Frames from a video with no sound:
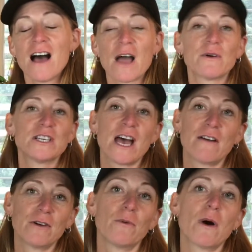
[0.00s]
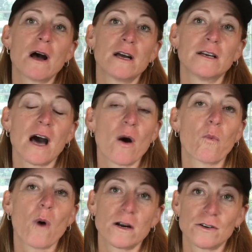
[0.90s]
I wish everyone a
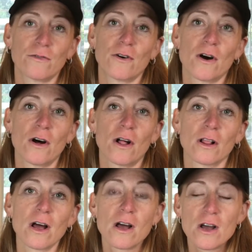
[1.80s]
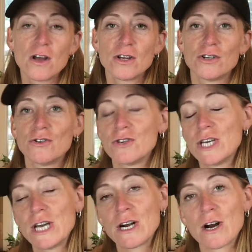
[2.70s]
wonderful new
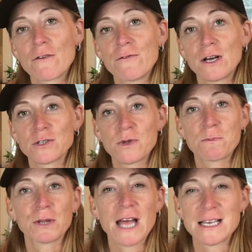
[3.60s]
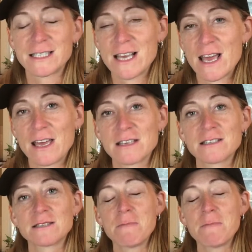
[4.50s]
year filled with blessings.